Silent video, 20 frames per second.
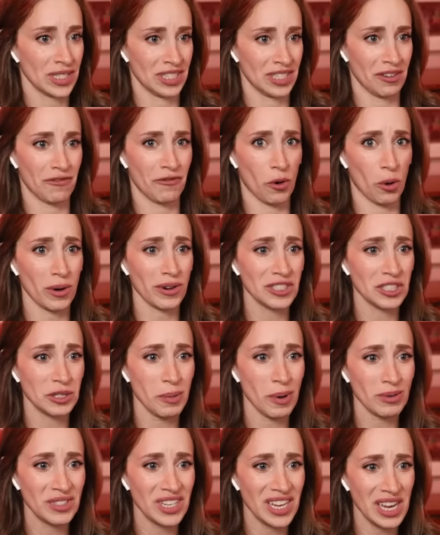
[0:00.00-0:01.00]
Is it a forest
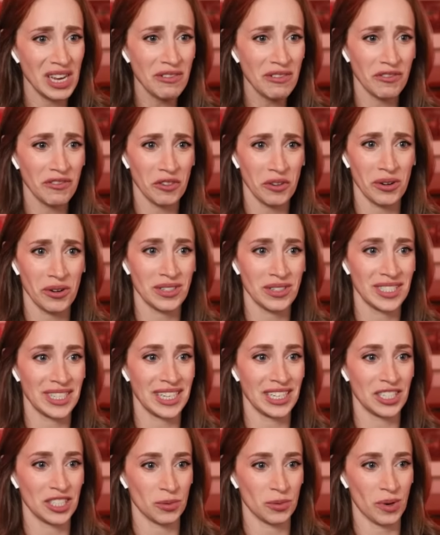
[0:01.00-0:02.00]
motif, or did
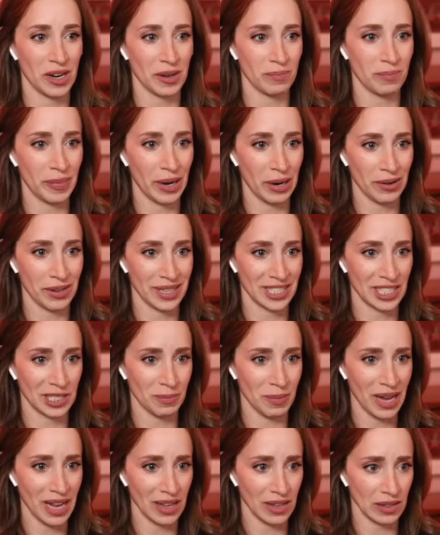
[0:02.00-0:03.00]
he just want to bury the
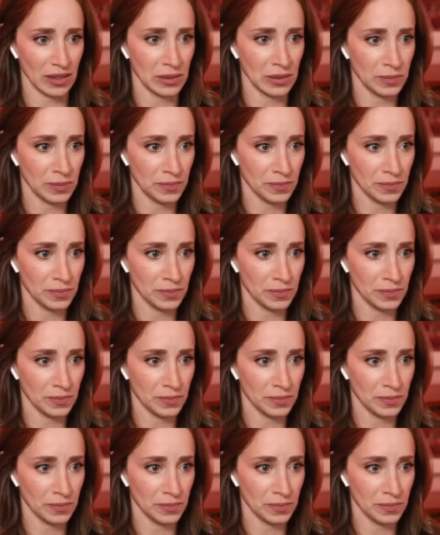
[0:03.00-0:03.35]
smell?